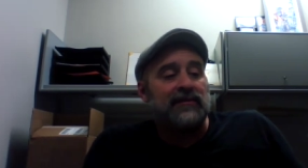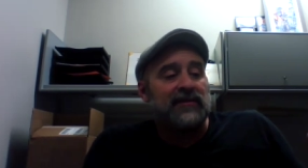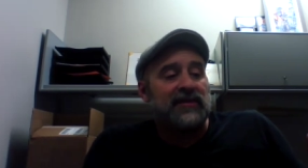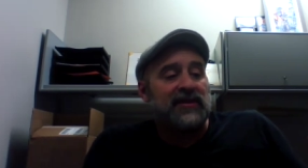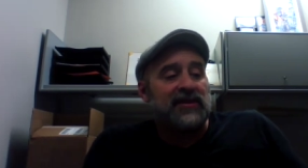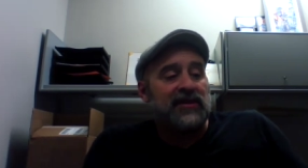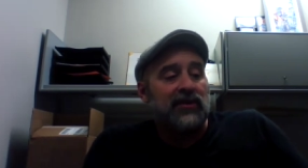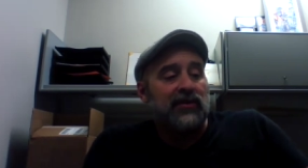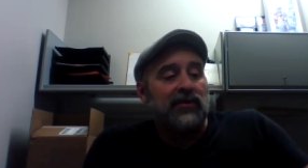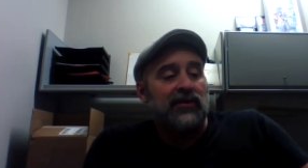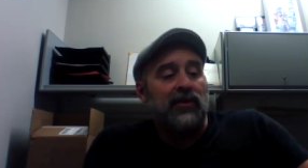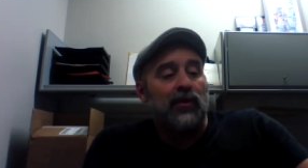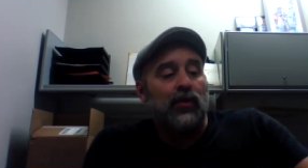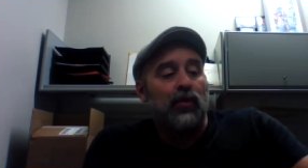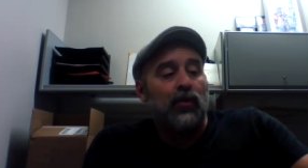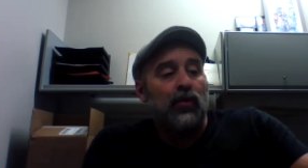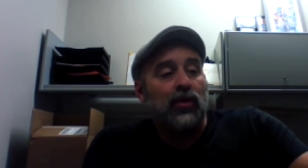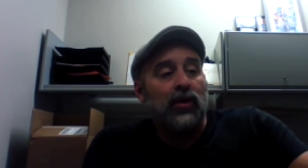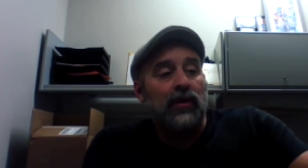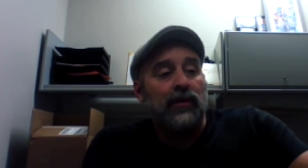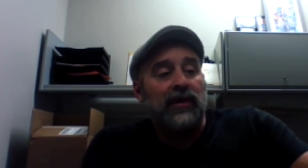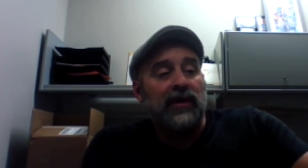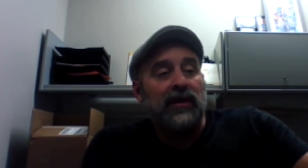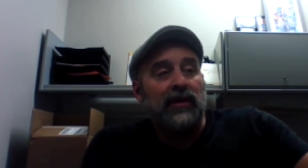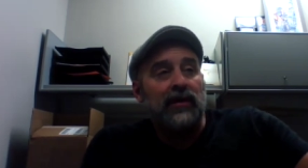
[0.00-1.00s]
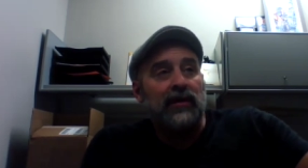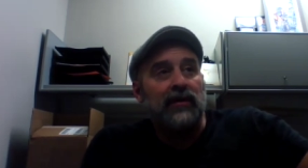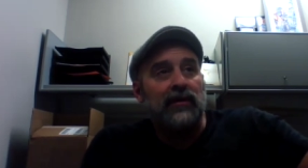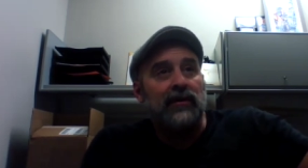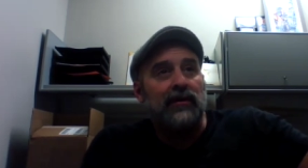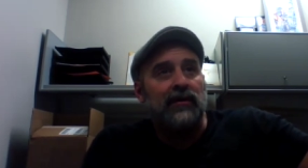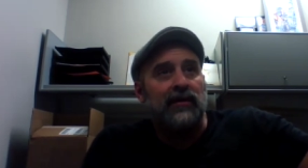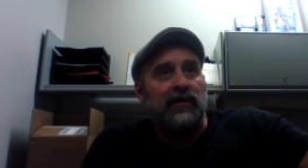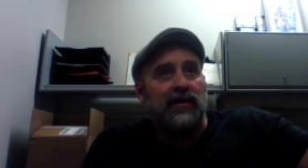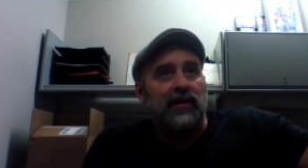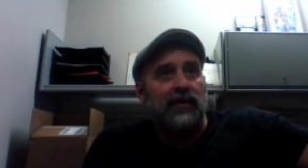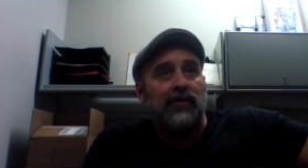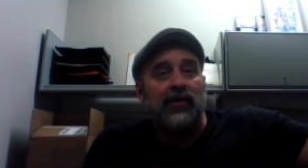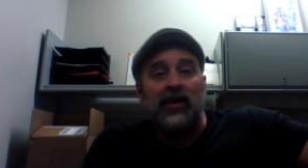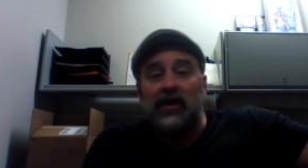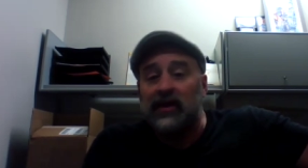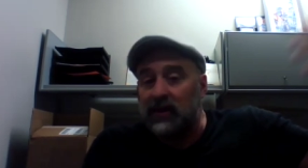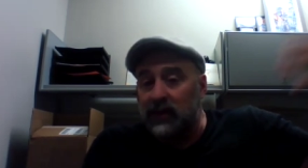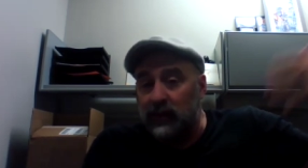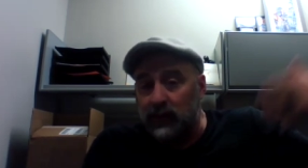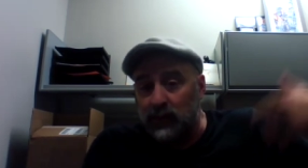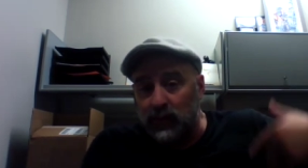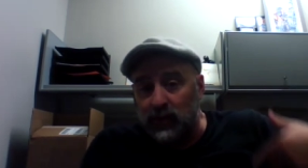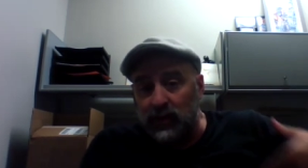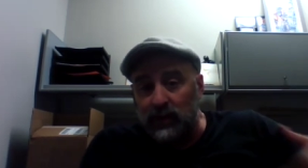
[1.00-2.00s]
So the
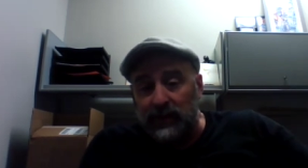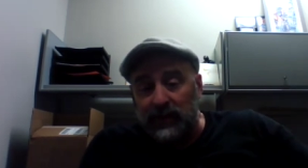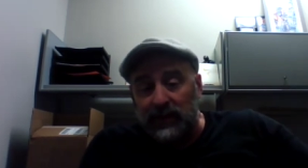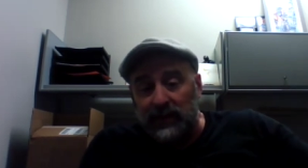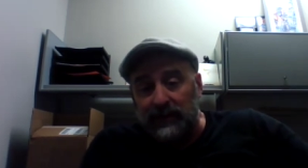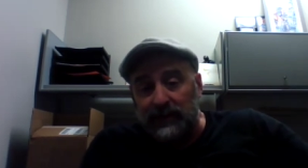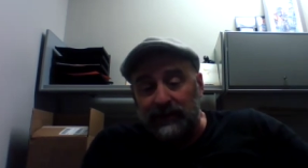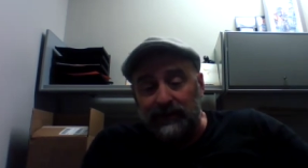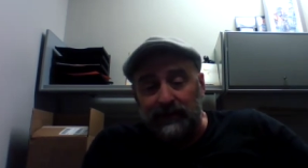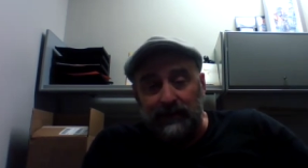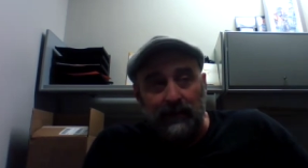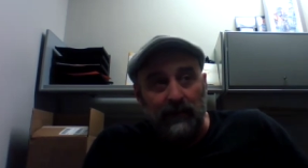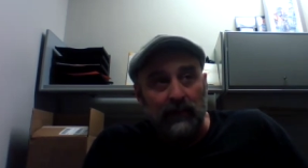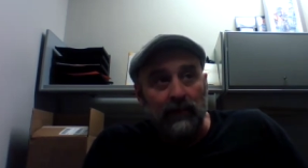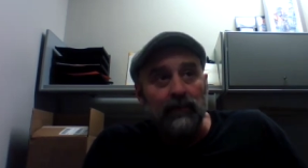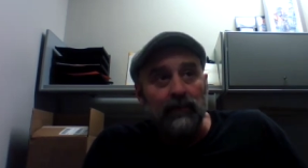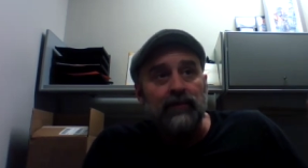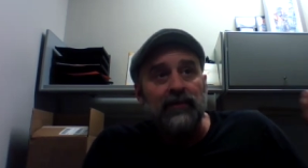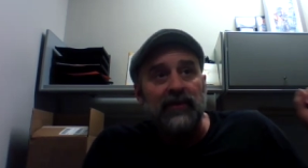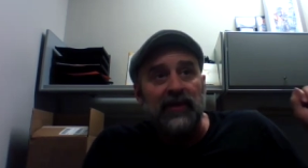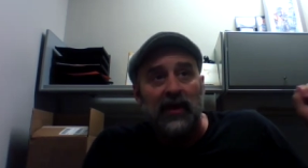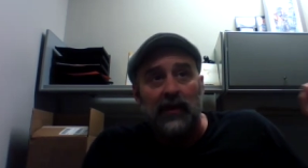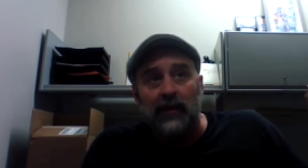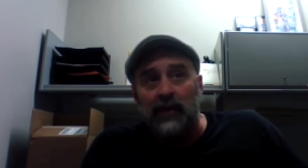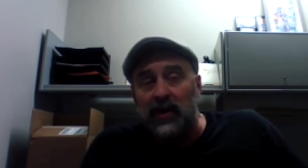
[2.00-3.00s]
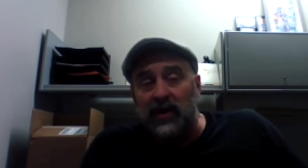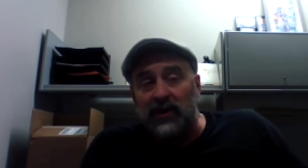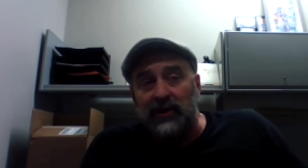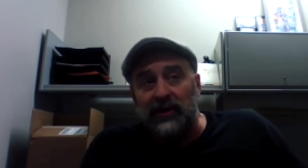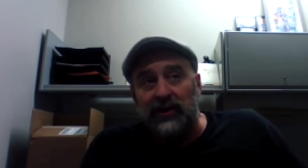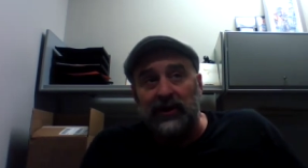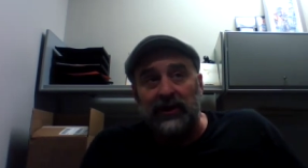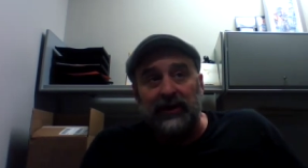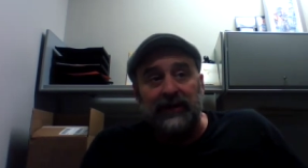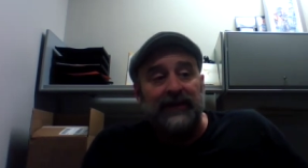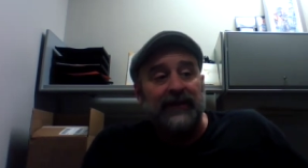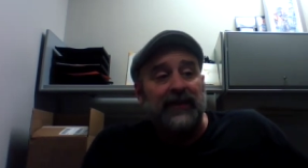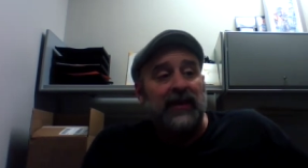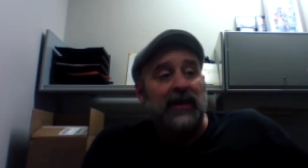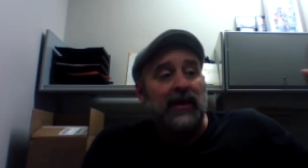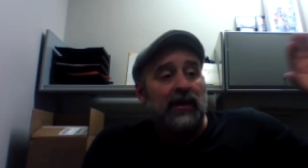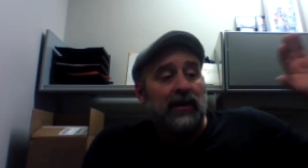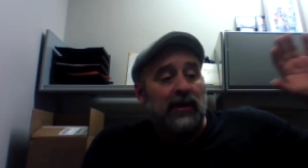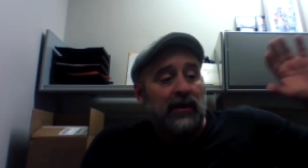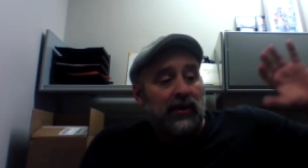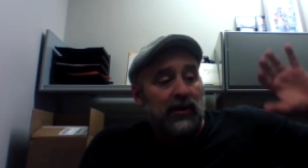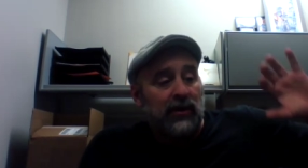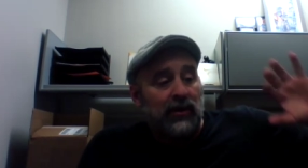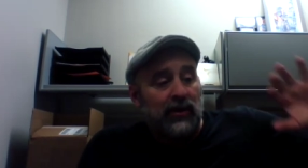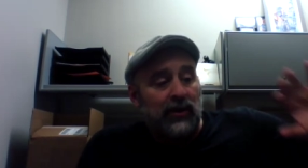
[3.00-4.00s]
pregnant woman, the mother,
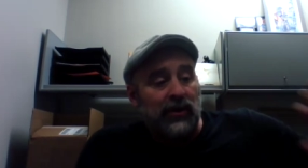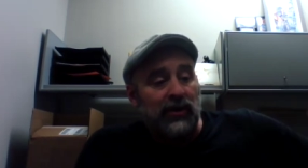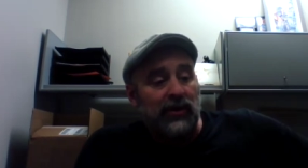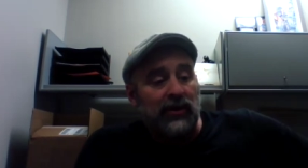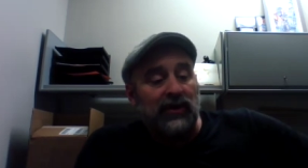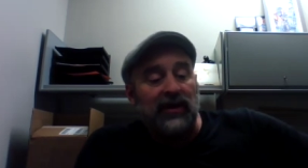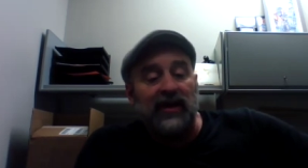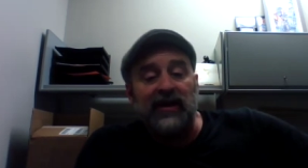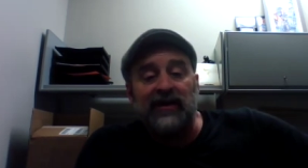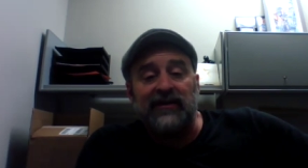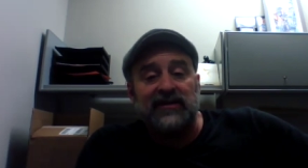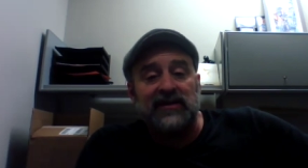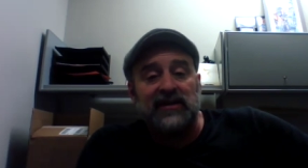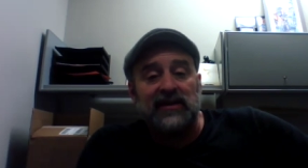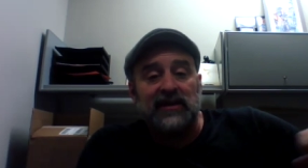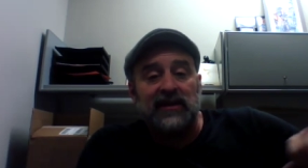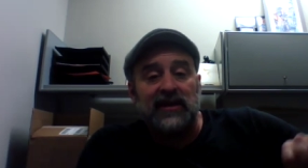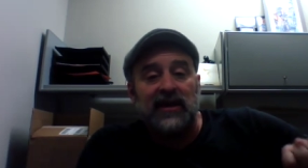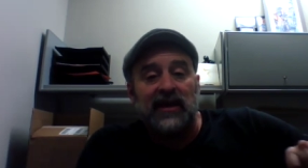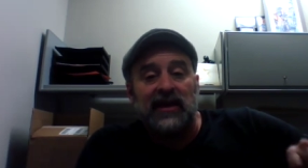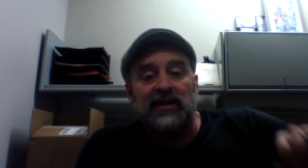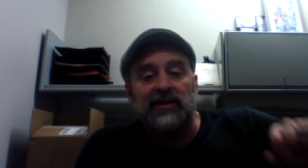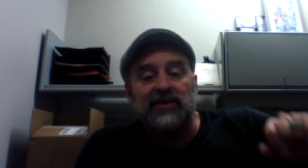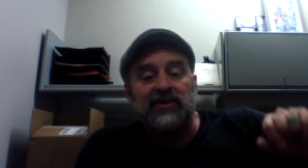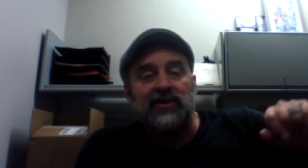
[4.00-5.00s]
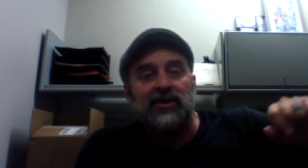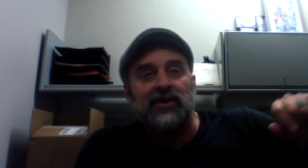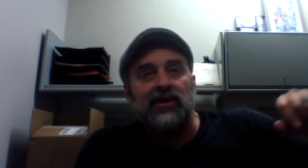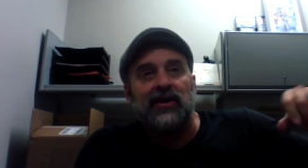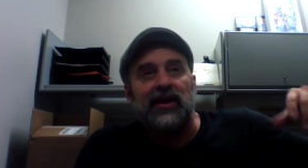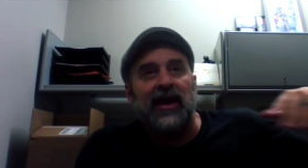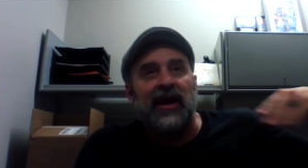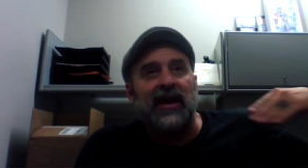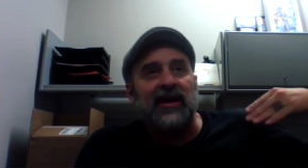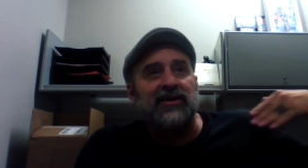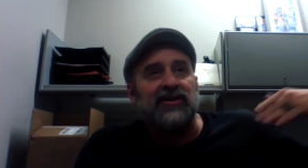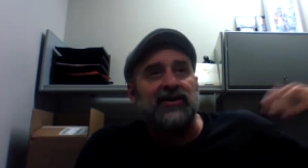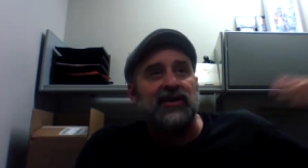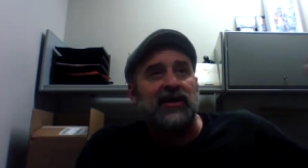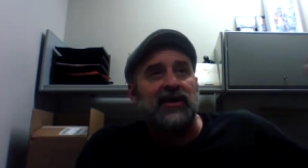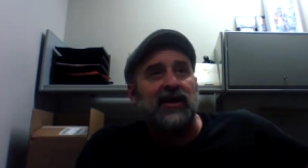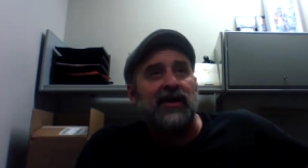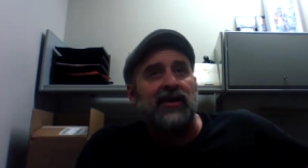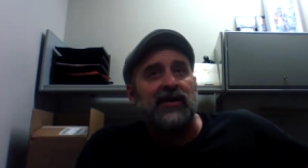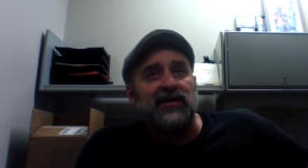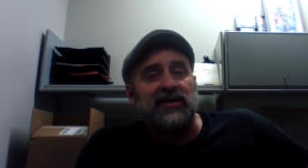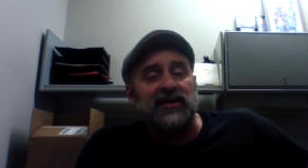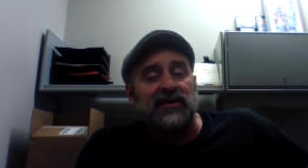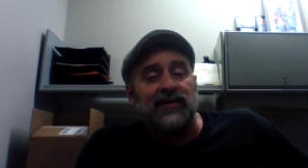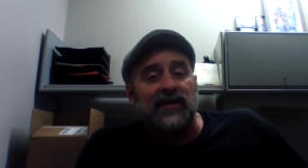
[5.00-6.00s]
her life's in danger as she
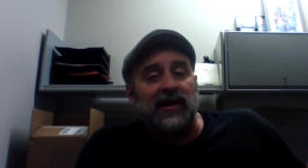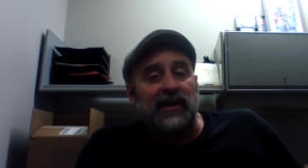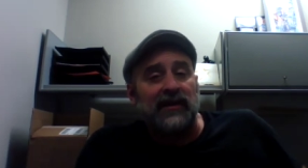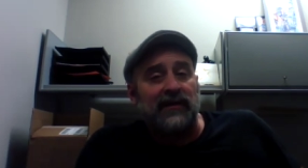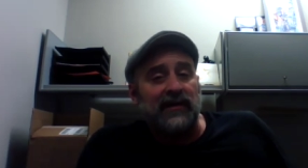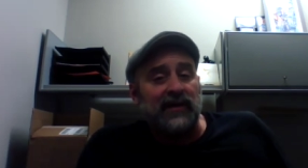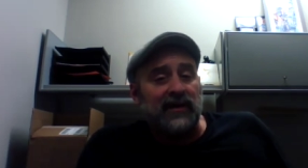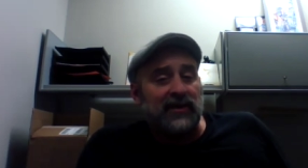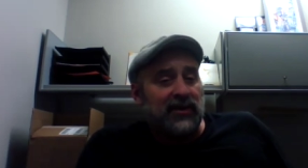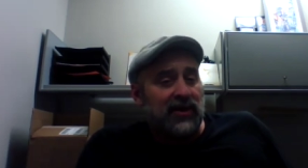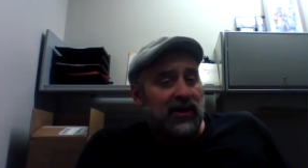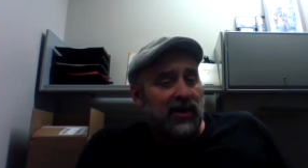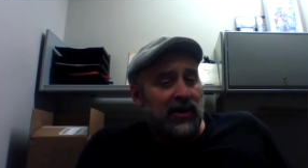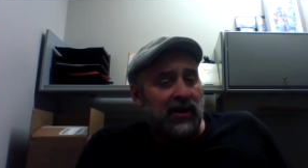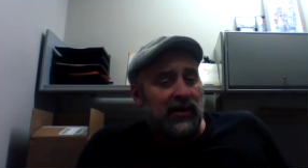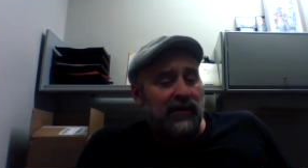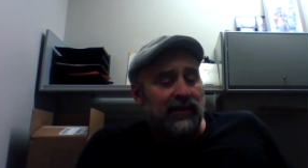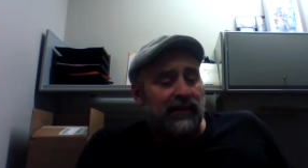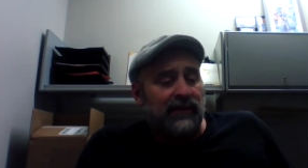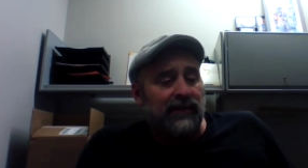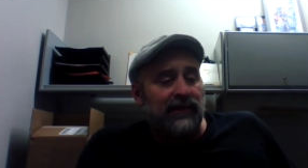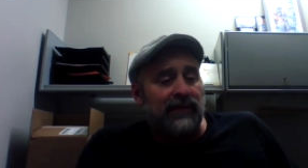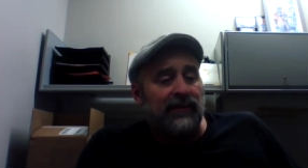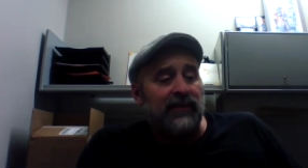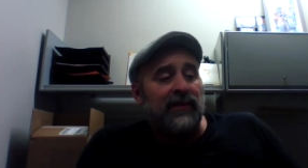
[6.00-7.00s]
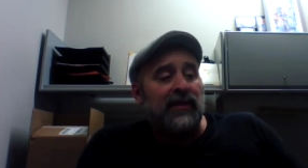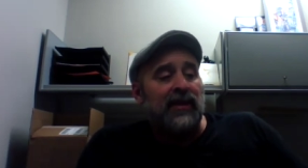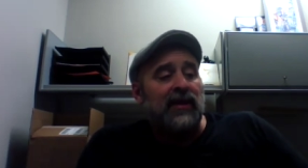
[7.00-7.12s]
carries the baby to term.